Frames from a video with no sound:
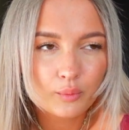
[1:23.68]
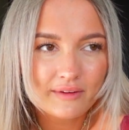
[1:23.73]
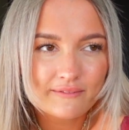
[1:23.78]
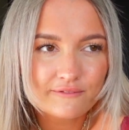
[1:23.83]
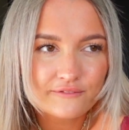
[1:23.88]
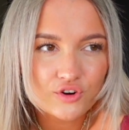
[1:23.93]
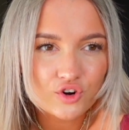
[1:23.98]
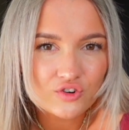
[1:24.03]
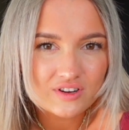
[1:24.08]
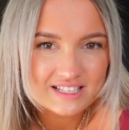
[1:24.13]

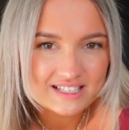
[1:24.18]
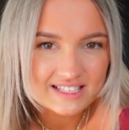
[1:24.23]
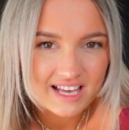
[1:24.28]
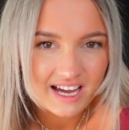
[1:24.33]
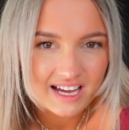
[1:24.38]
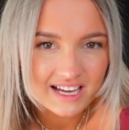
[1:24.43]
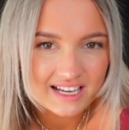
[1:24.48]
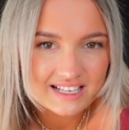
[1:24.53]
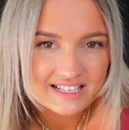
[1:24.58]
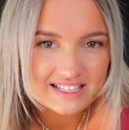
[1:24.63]
went for a
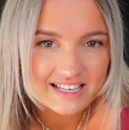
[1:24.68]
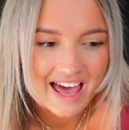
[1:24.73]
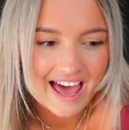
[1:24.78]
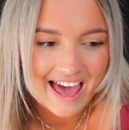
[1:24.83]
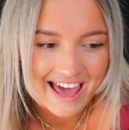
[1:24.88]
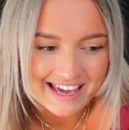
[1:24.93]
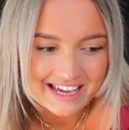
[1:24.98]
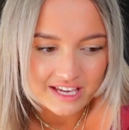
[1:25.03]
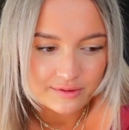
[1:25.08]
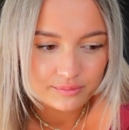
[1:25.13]
size
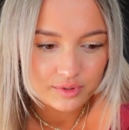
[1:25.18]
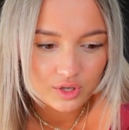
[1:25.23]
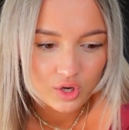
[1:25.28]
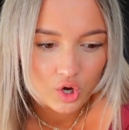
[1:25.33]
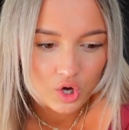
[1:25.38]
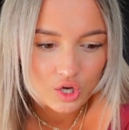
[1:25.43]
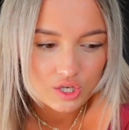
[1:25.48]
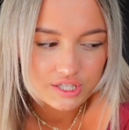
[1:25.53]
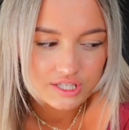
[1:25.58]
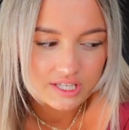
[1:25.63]
eight
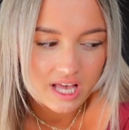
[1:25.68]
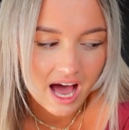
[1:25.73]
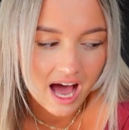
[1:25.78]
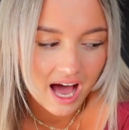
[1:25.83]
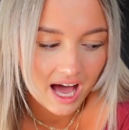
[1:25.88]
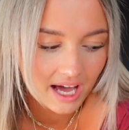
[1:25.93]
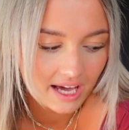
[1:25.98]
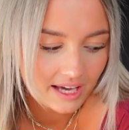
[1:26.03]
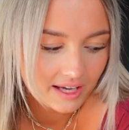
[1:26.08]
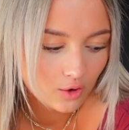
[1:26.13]
because
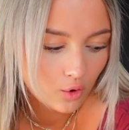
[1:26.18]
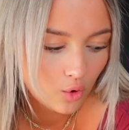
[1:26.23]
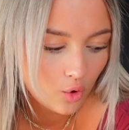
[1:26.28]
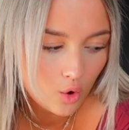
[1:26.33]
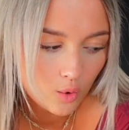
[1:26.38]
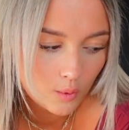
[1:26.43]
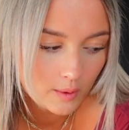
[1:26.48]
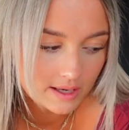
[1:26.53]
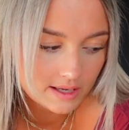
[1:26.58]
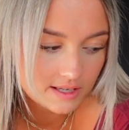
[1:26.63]
I
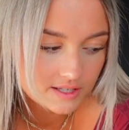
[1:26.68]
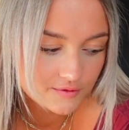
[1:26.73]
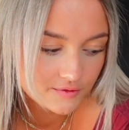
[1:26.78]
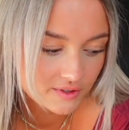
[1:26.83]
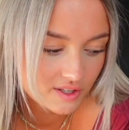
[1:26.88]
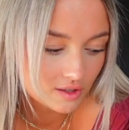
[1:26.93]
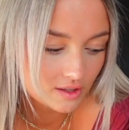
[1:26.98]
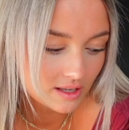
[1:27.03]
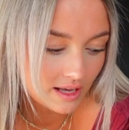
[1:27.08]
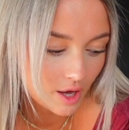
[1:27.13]
always
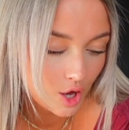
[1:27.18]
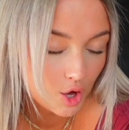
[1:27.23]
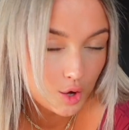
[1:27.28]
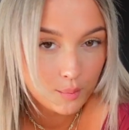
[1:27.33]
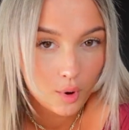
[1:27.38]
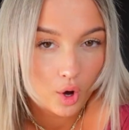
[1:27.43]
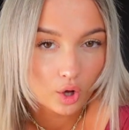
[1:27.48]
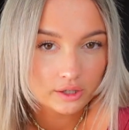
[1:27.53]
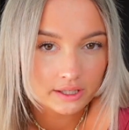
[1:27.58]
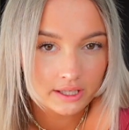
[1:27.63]
feel like
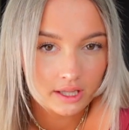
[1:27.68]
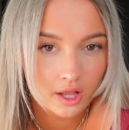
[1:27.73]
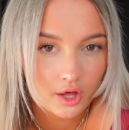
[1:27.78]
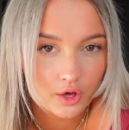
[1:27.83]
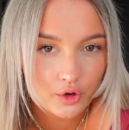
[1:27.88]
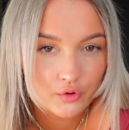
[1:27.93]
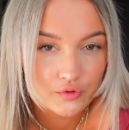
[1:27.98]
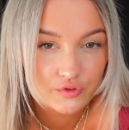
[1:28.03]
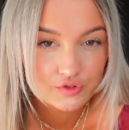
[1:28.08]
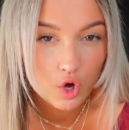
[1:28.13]
Opoly
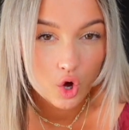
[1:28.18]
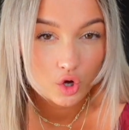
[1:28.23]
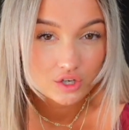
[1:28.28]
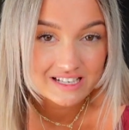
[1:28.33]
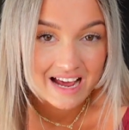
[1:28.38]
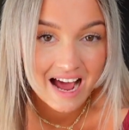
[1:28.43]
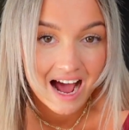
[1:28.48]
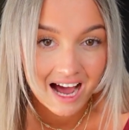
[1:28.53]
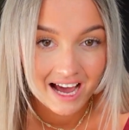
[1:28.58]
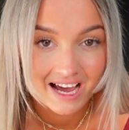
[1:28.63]
clothes are
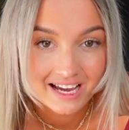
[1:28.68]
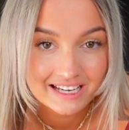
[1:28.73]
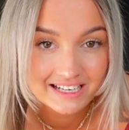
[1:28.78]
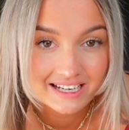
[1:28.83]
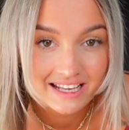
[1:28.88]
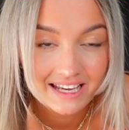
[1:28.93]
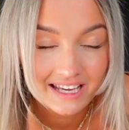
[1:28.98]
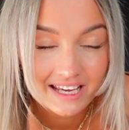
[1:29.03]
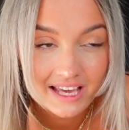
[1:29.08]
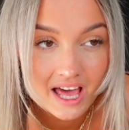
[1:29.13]

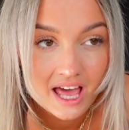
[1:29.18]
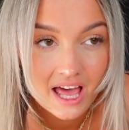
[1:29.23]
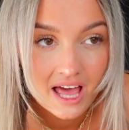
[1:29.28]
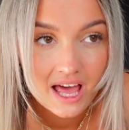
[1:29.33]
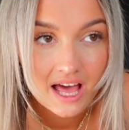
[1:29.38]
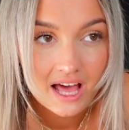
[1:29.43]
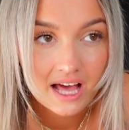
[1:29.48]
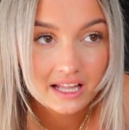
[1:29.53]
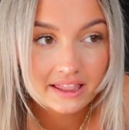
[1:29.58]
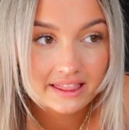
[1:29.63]
tiny.
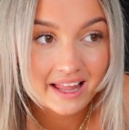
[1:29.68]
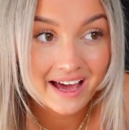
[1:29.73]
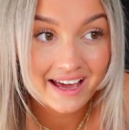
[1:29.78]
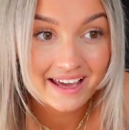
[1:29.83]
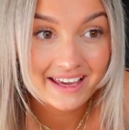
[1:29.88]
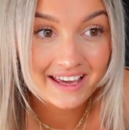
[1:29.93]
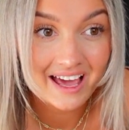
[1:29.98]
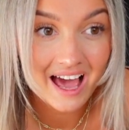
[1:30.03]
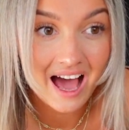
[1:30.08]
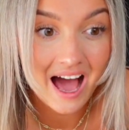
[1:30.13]

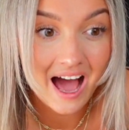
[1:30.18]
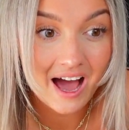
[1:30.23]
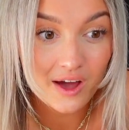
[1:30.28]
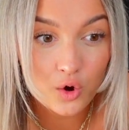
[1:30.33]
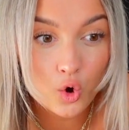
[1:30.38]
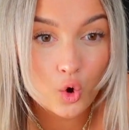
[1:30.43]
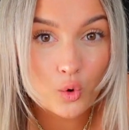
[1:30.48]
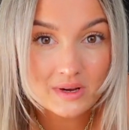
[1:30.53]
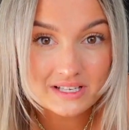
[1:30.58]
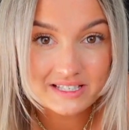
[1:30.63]
Like I
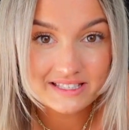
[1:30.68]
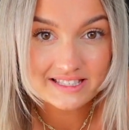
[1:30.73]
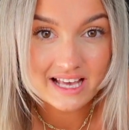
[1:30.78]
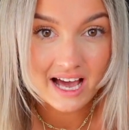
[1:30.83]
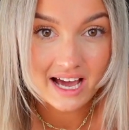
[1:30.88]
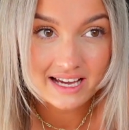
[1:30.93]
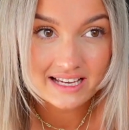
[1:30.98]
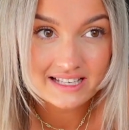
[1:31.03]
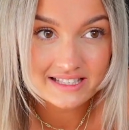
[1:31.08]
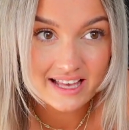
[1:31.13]
always
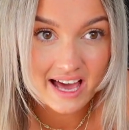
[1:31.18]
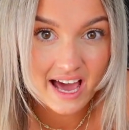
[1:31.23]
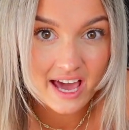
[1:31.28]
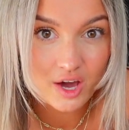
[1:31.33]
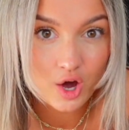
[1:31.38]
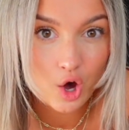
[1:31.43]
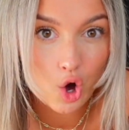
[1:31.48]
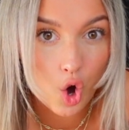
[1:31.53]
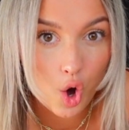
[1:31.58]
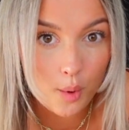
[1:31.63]
size like
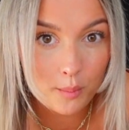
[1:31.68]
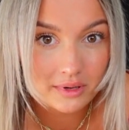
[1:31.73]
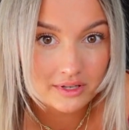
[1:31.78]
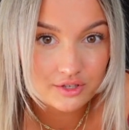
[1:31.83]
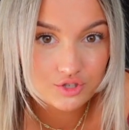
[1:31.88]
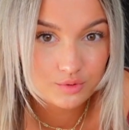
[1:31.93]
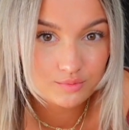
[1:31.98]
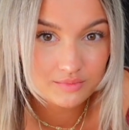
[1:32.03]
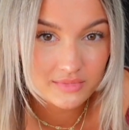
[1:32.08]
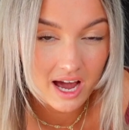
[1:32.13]
up and
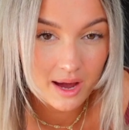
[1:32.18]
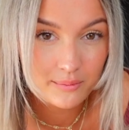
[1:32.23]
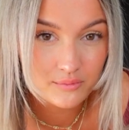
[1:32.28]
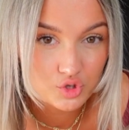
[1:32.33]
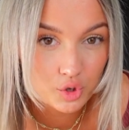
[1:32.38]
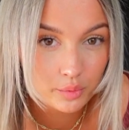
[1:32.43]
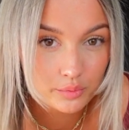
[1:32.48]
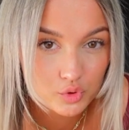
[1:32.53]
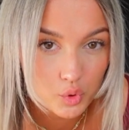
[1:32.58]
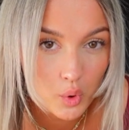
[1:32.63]
sometimes
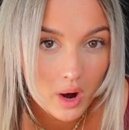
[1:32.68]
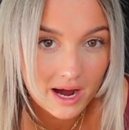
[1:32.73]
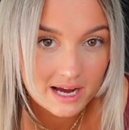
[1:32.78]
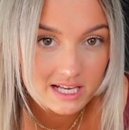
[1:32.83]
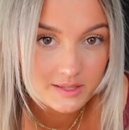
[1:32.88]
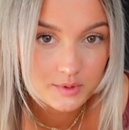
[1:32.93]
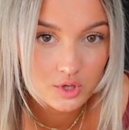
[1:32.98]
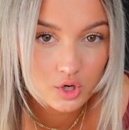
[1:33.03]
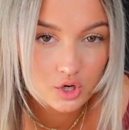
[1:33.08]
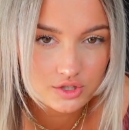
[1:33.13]
up
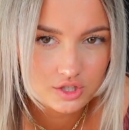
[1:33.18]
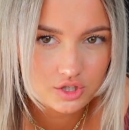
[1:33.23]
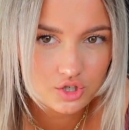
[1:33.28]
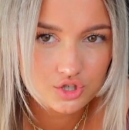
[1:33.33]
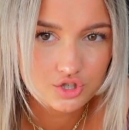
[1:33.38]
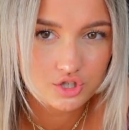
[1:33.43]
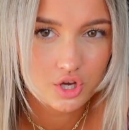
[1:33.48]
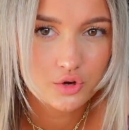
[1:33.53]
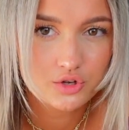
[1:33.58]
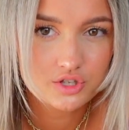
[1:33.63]
twice because they're
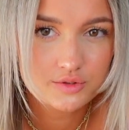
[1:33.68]
just so